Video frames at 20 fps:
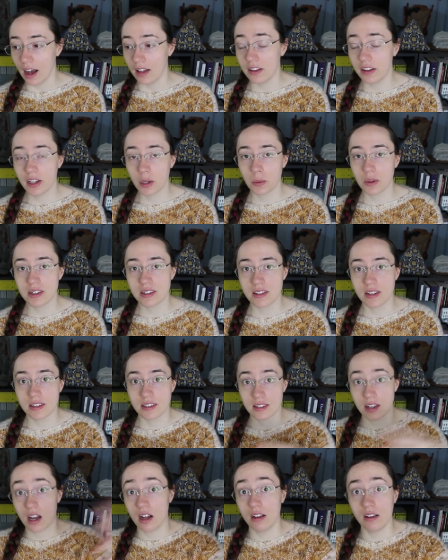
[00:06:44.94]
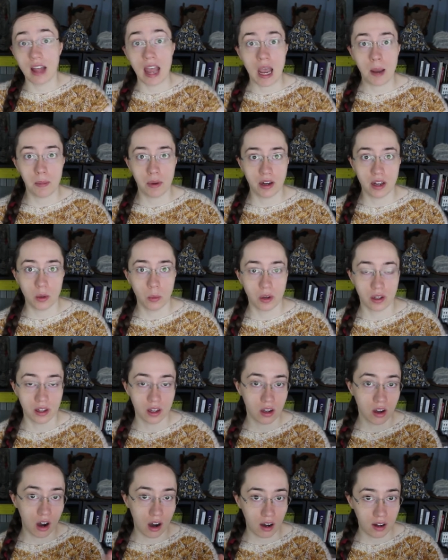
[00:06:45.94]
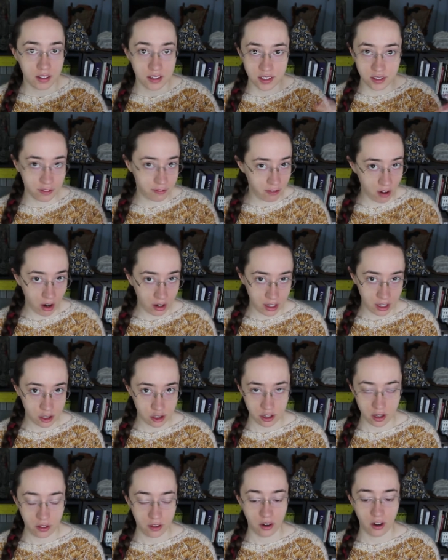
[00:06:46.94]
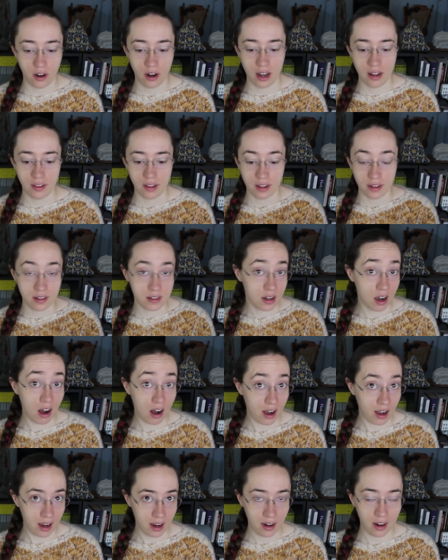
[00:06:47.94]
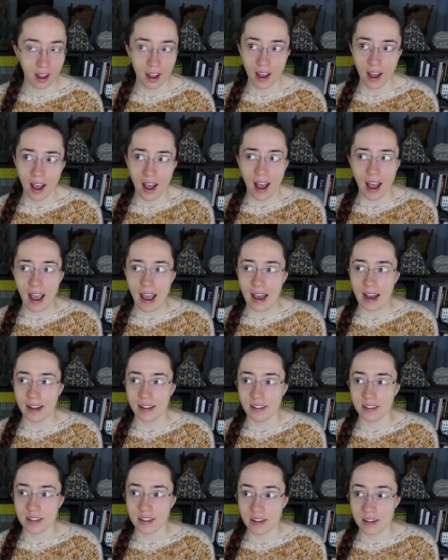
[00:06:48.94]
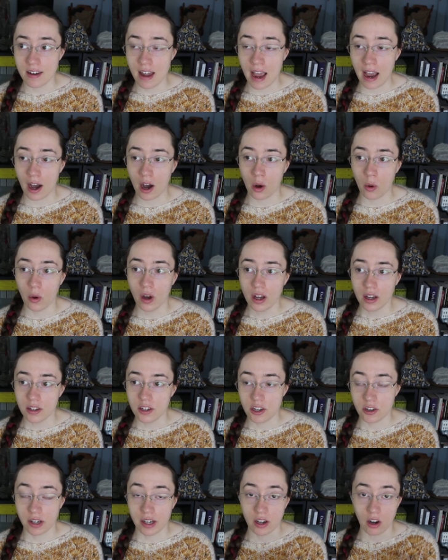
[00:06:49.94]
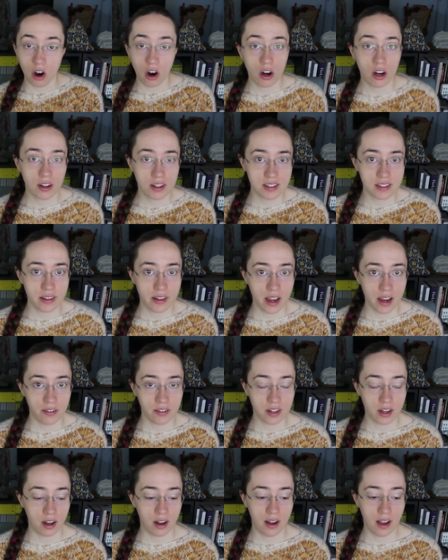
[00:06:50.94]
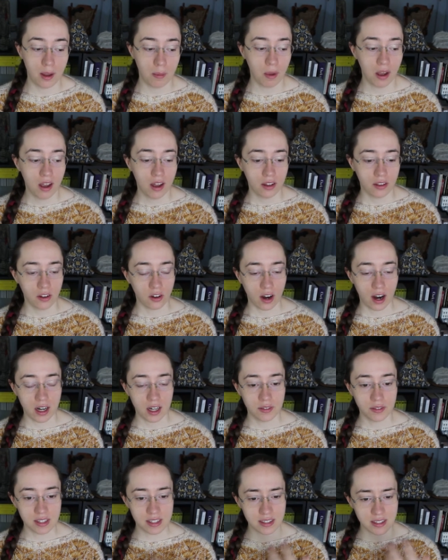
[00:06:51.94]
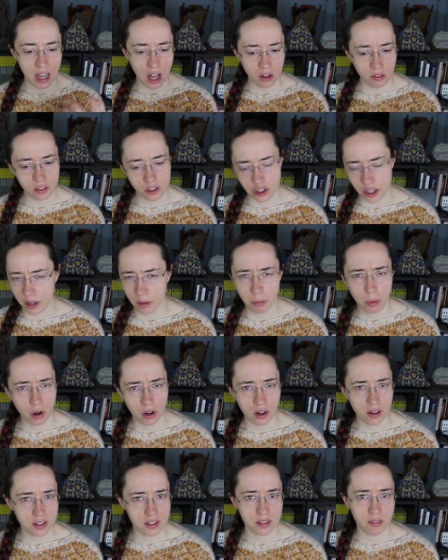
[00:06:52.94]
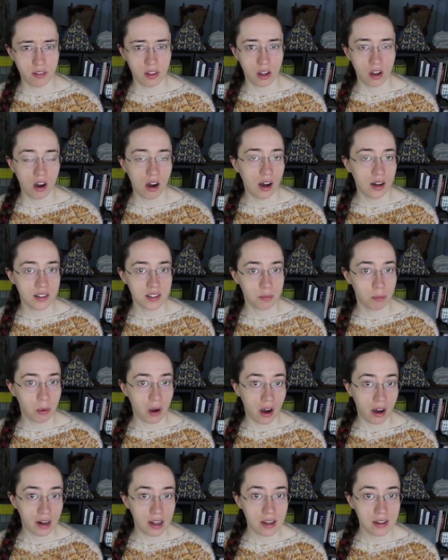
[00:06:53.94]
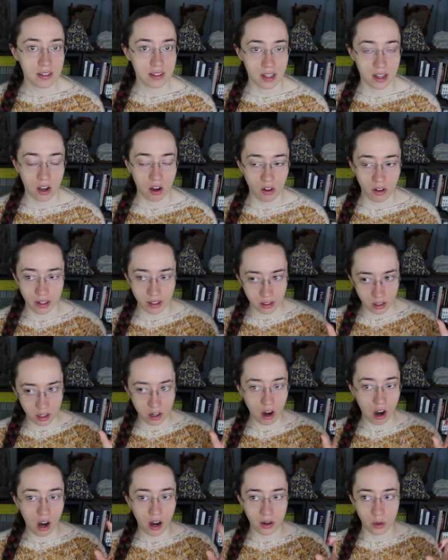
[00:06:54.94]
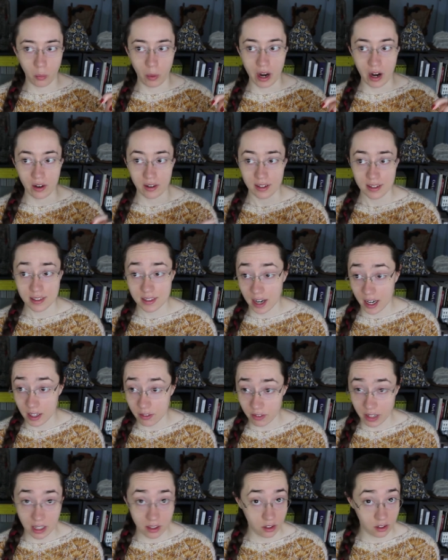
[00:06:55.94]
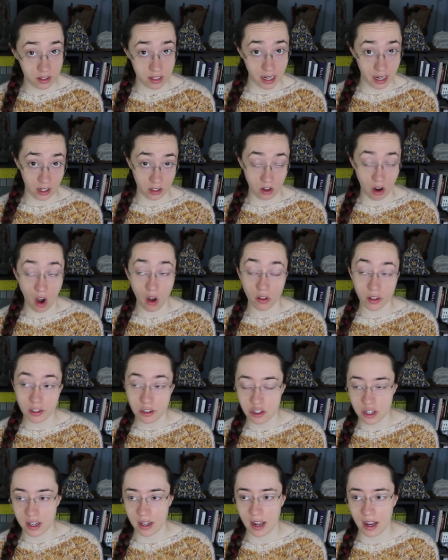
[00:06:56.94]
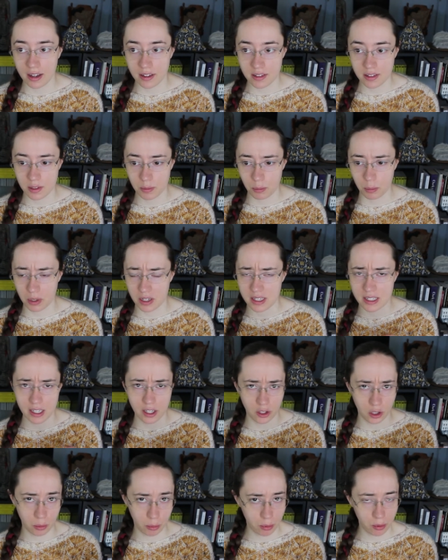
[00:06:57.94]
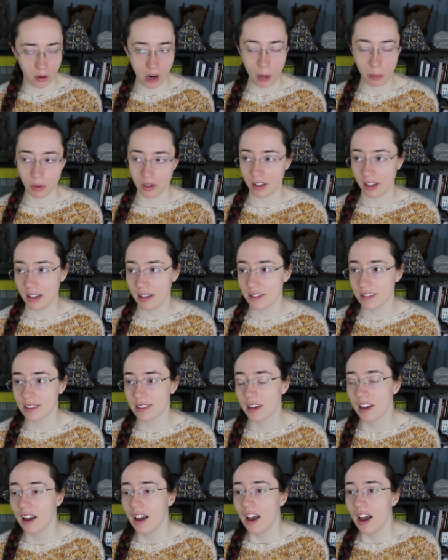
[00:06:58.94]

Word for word: And then there was this calamity where the gods fought each other and then died. And now during Hark's lifetime, they're kind of salvaging parts of the gods' bodies. They call it godware and it's kind of like their technology. It has particular properties.